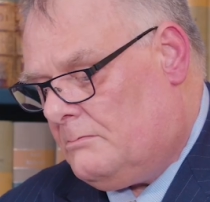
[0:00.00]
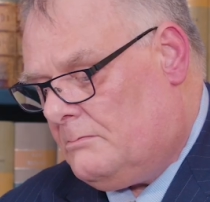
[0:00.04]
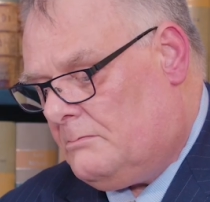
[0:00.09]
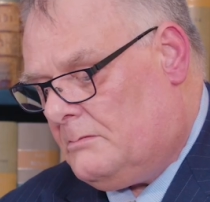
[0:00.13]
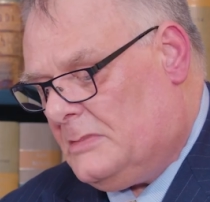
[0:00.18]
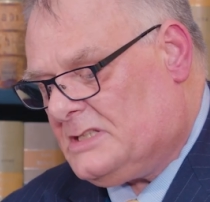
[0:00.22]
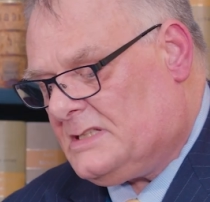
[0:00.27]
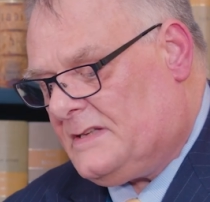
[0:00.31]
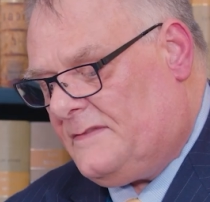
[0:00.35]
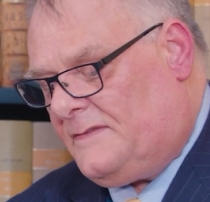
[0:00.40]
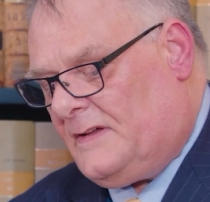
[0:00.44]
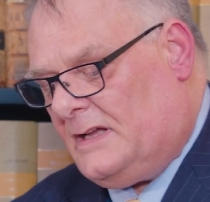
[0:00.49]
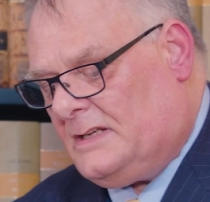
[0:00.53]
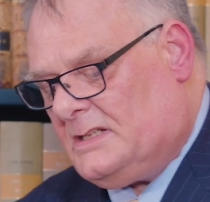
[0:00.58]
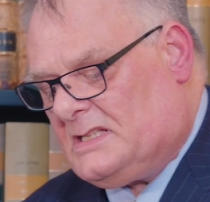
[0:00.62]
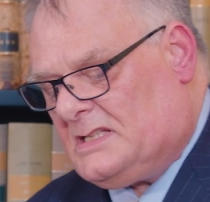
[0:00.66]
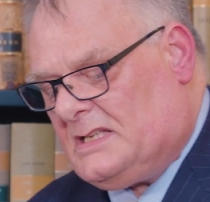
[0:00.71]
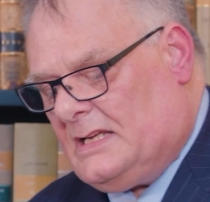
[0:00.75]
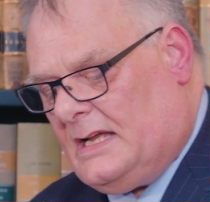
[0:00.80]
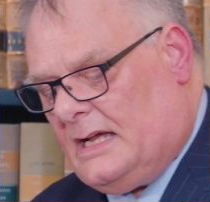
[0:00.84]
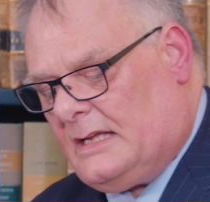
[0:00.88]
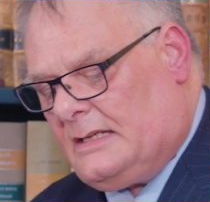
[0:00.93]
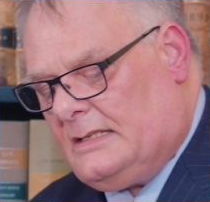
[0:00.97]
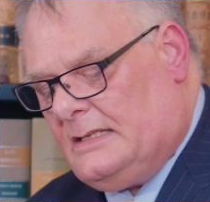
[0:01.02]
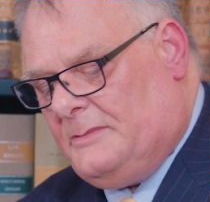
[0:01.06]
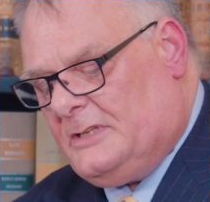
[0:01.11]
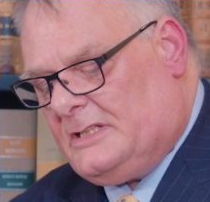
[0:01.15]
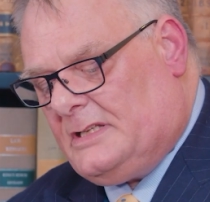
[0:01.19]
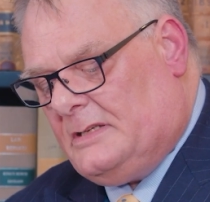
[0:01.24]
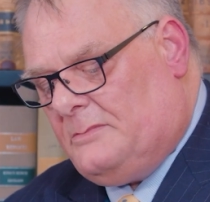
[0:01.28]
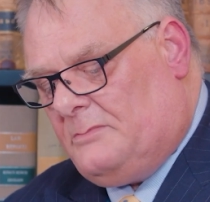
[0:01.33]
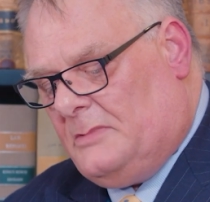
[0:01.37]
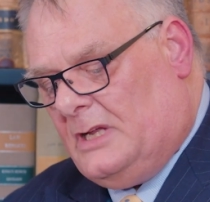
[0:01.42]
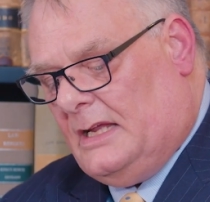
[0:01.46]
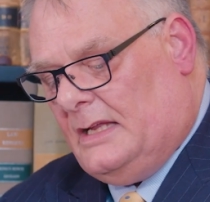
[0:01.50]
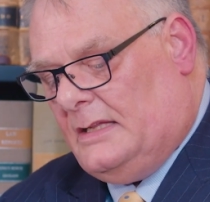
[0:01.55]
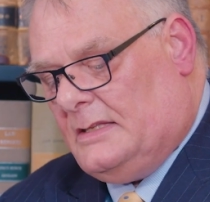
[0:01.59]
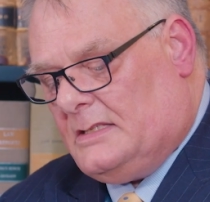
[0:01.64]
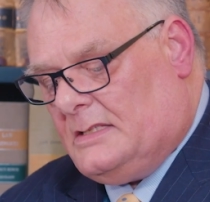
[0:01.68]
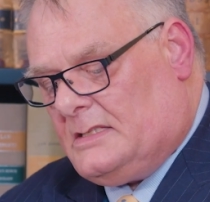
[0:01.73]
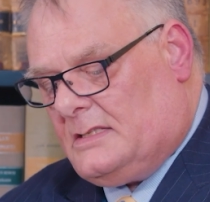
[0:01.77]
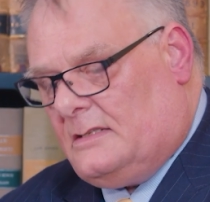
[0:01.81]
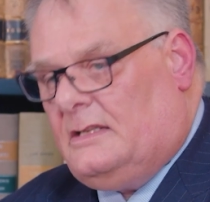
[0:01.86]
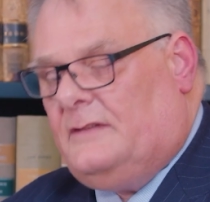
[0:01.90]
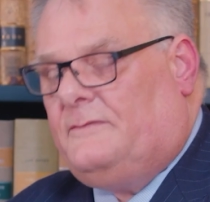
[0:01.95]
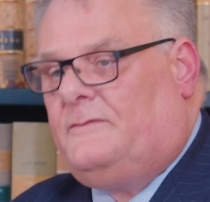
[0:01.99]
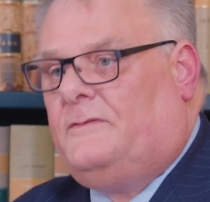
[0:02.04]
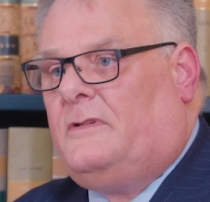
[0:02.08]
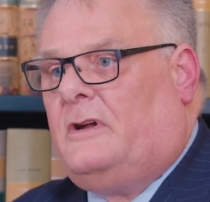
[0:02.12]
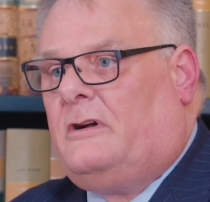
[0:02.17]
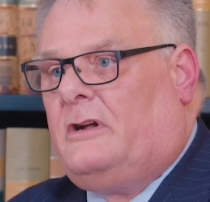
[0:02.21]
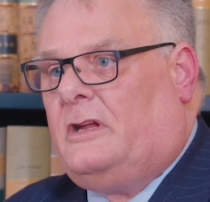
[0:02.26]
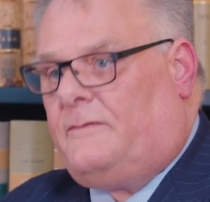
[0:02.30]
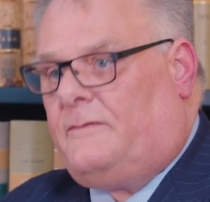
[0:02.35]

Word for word: Mr. Fennessy had limited means and lived very